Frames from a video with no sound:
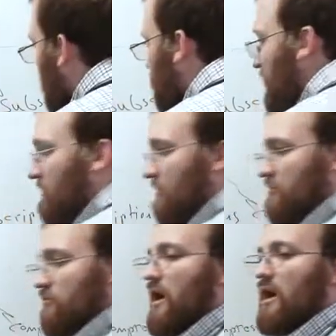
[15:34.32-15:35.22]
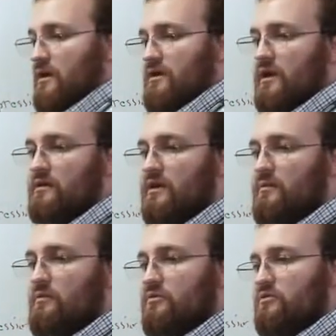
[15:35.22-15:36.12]
a very rigorous way and to
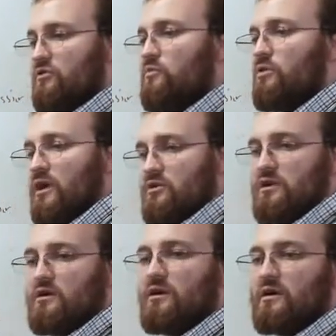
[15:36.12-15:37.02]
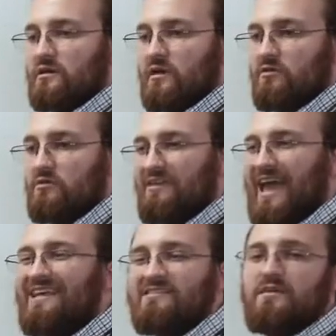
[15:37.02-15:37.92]
come up with new blockchain architectures
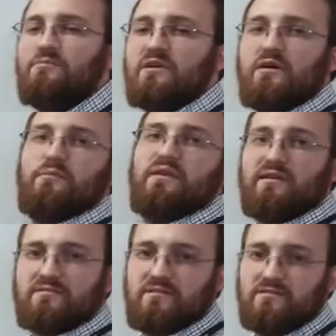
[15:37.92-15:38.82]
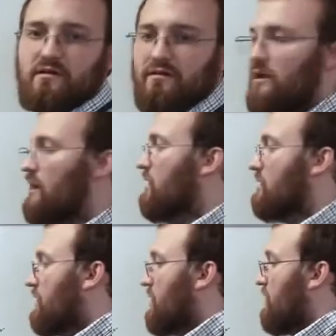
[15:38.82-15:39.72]
as they become necessary
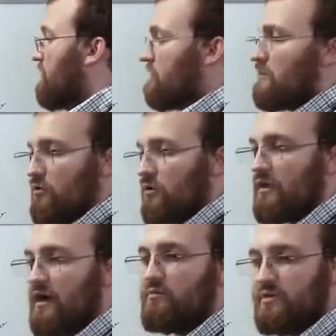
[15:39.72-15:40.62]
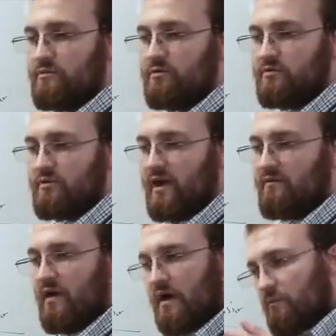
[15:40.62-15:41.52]
that will allow people to
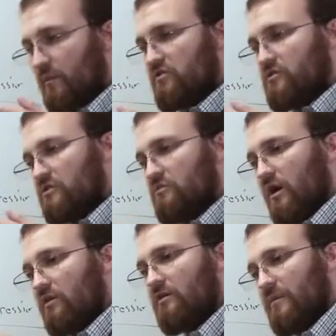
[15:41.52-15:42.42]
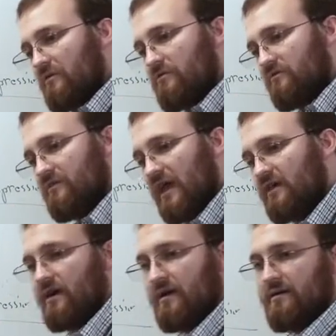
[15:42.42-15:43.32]
have much smaller amounts of
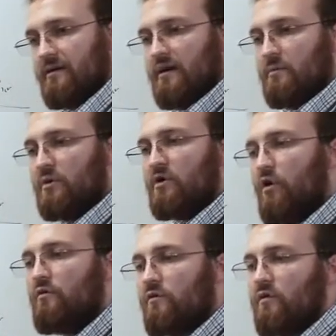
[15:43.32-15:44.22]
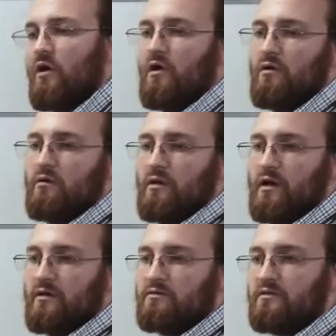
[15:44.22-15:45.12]
data, but overall
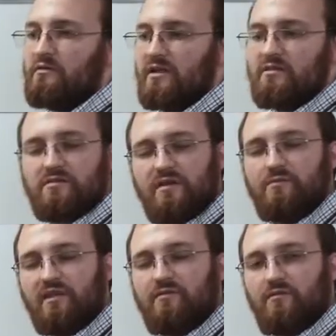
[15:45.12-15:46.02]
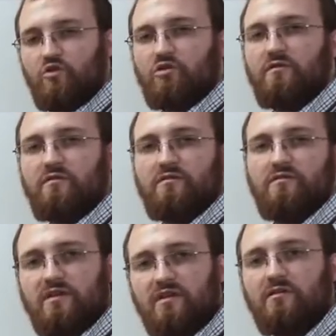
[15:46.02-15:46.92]
still get the same level of assurance and
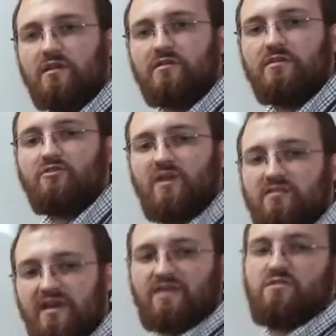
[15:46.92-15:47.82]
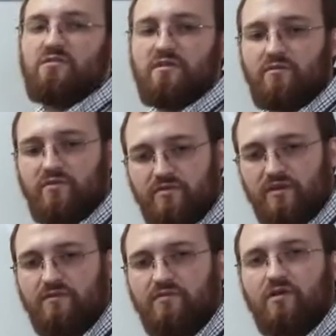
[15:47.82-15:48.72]
security that the transactions they
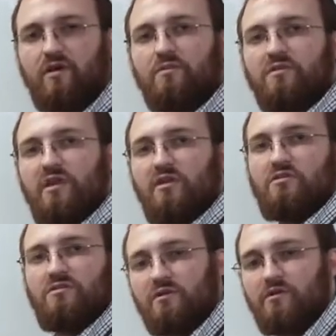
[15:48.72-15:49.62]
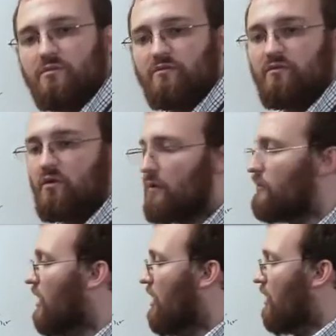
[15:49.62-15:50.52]
receive, the computations that are
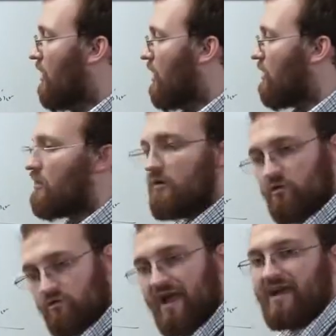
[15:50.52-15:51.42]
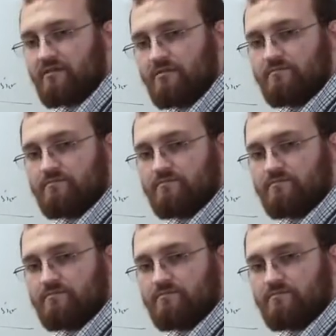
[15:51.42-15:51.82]
performed, are correct.